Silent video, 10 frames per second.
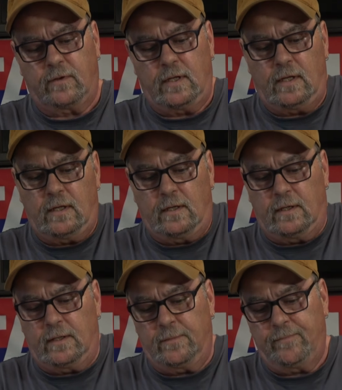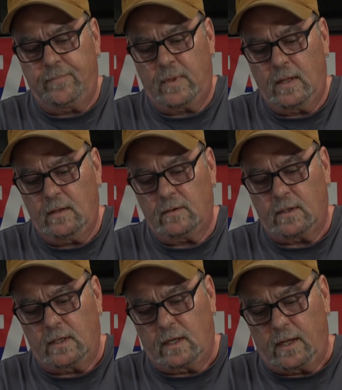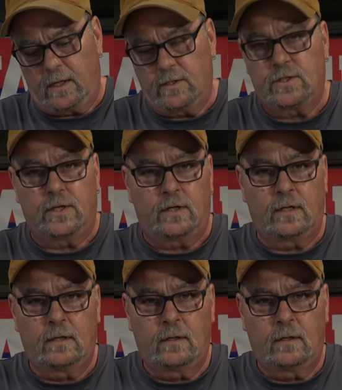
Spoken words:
the little hinge here.